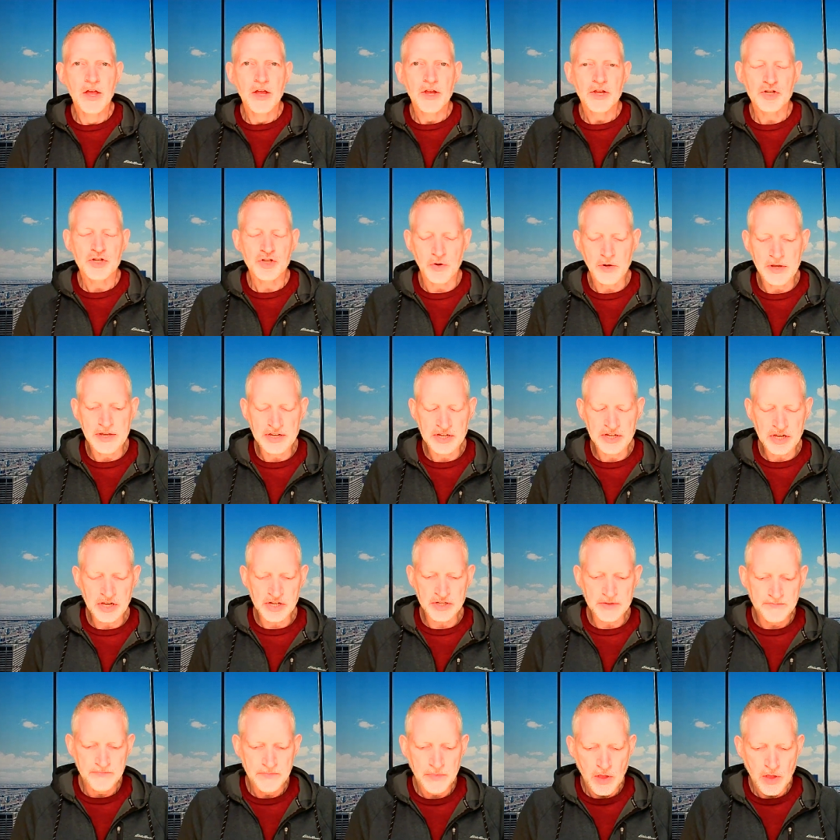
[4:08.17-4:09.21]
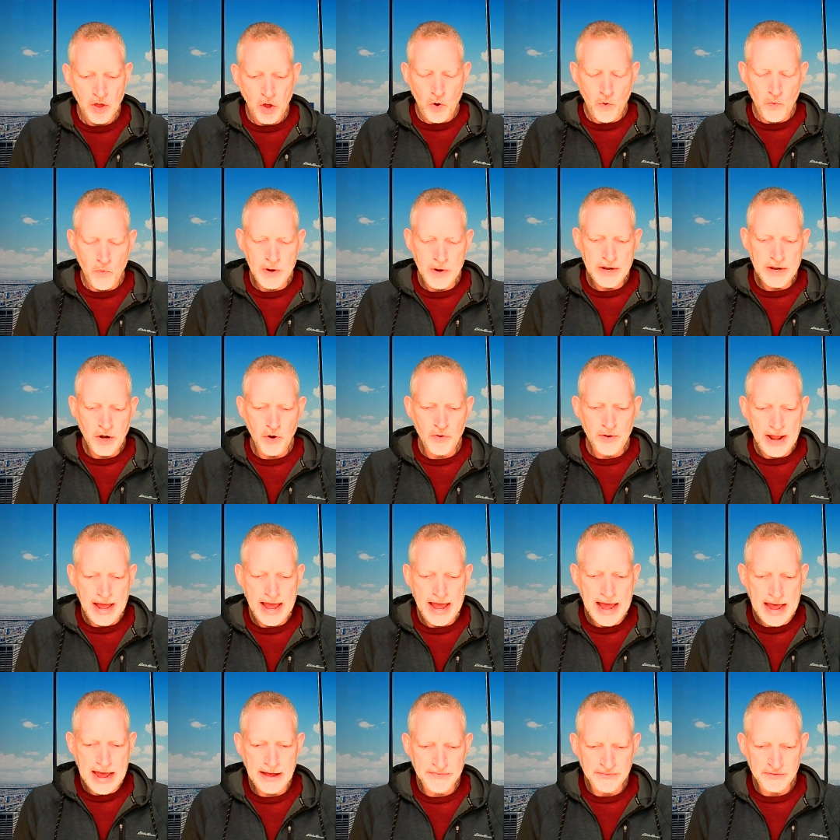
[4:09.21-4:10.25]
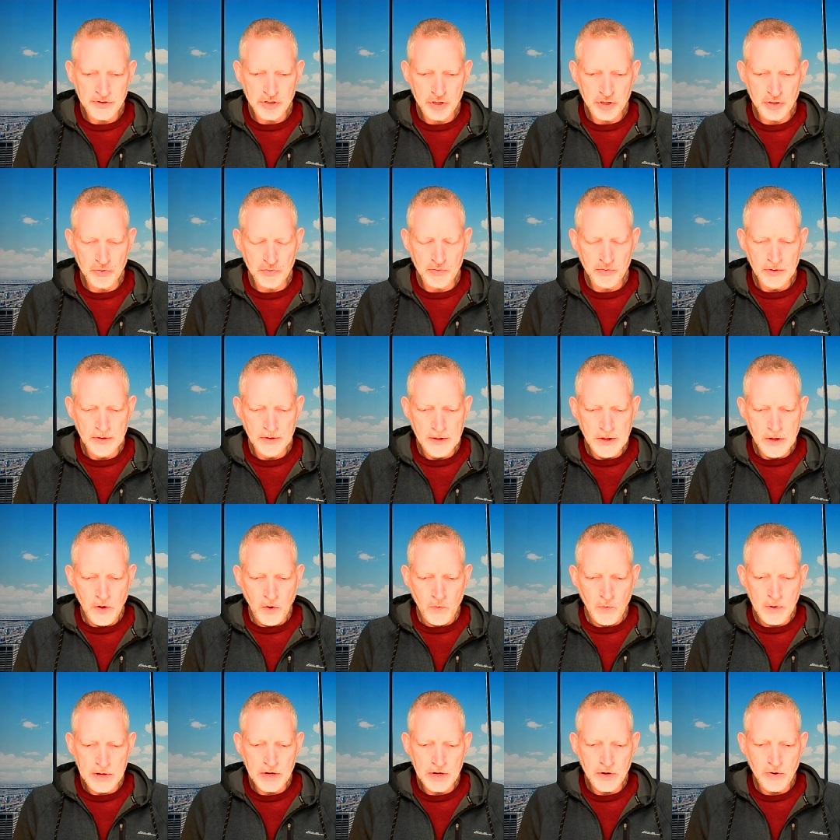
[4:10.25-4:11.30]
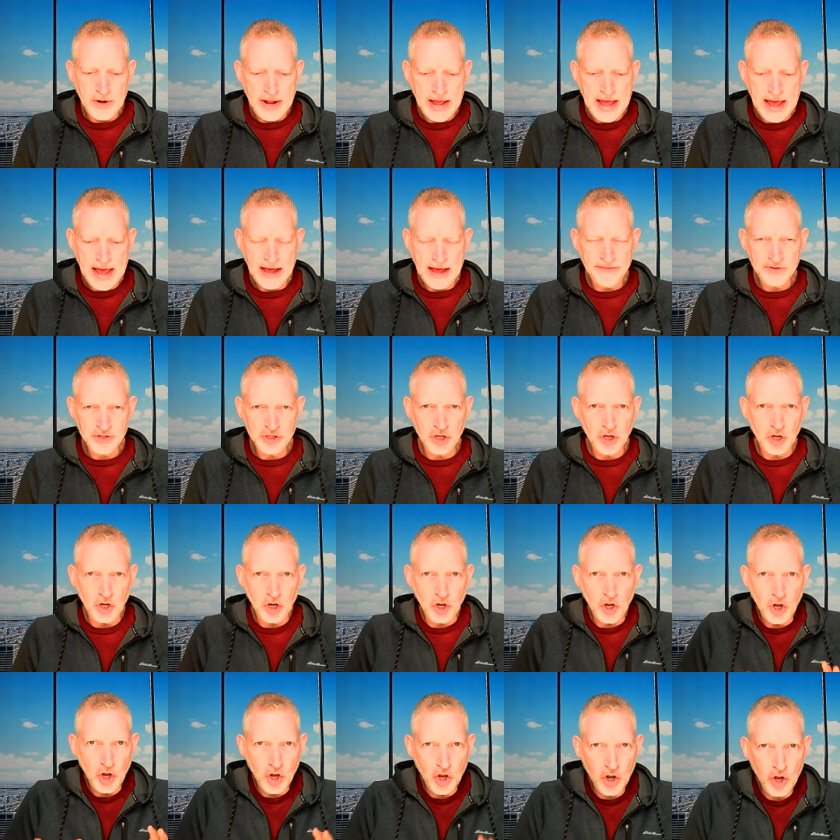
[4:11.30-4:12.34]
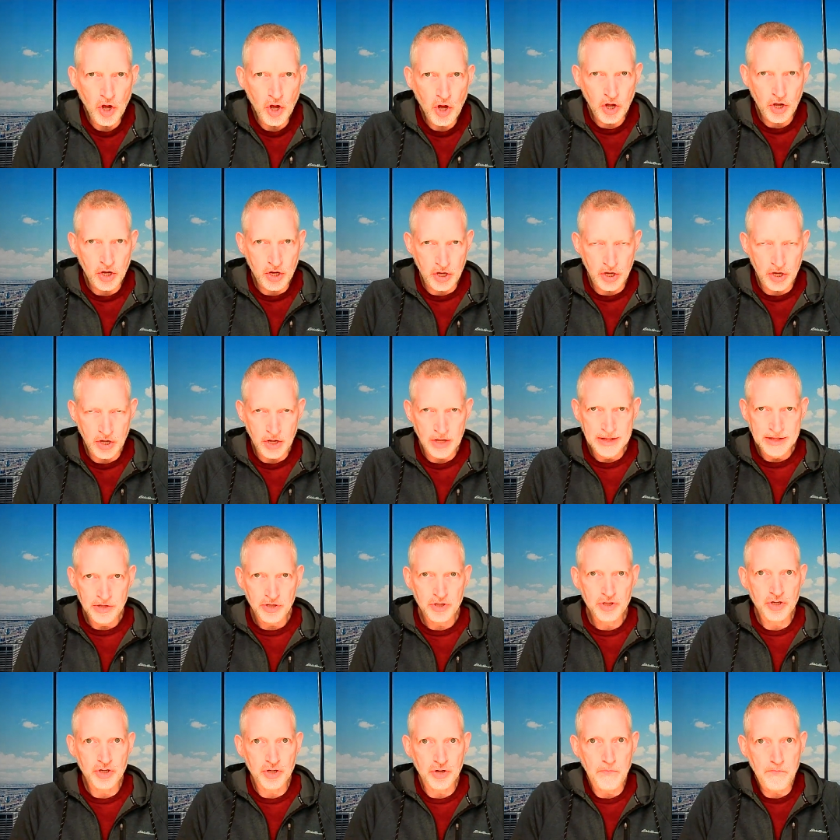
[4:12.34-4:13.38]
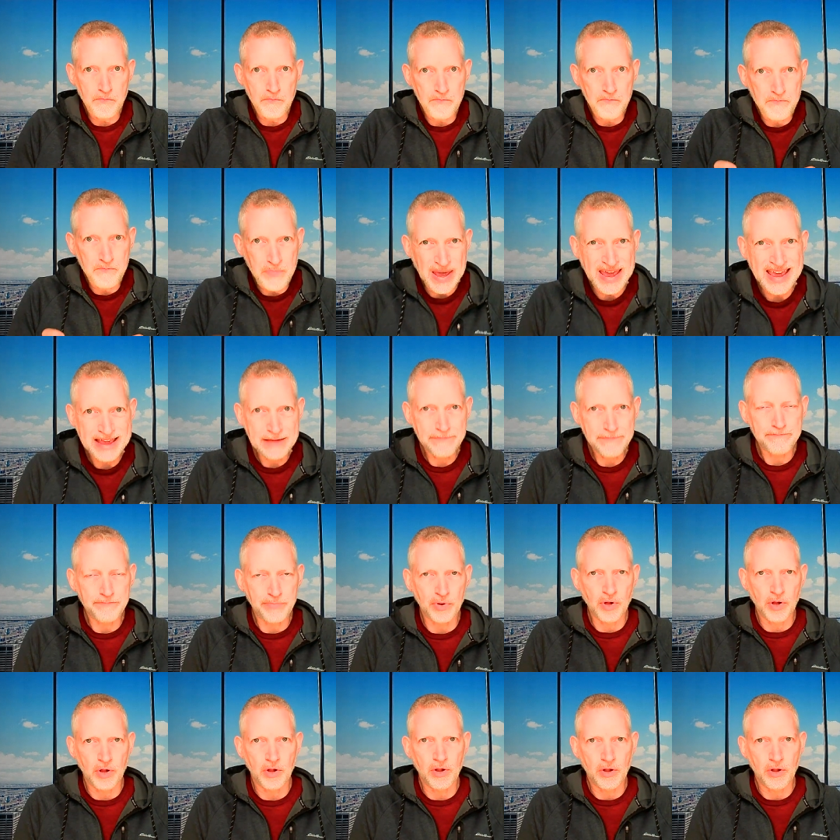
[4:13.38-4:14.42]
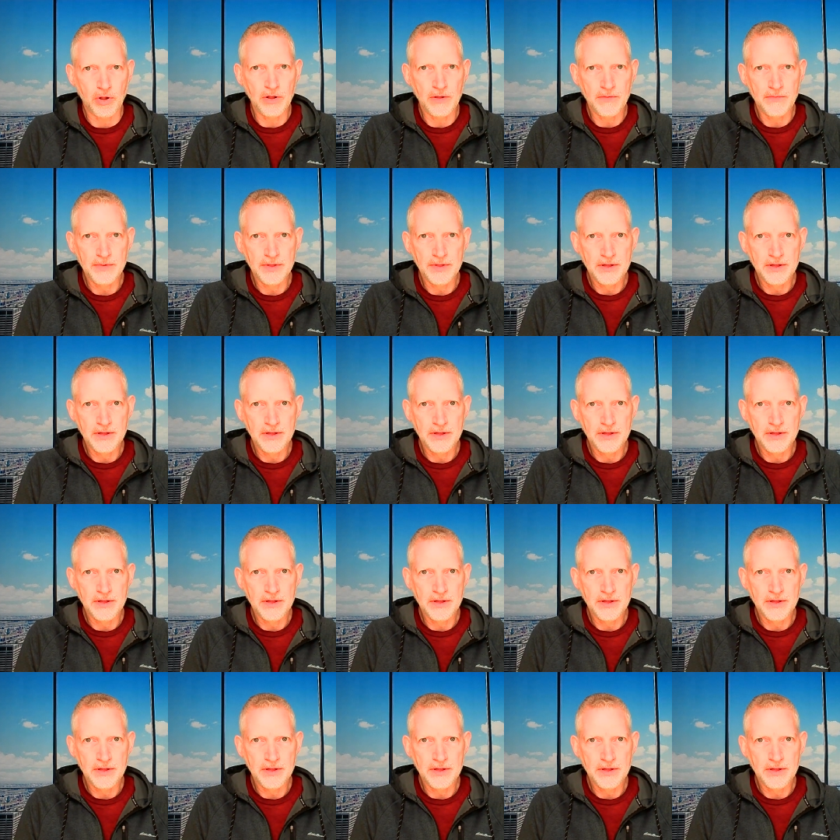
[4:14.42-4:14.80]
So He says, we don't have to we don't have to look to people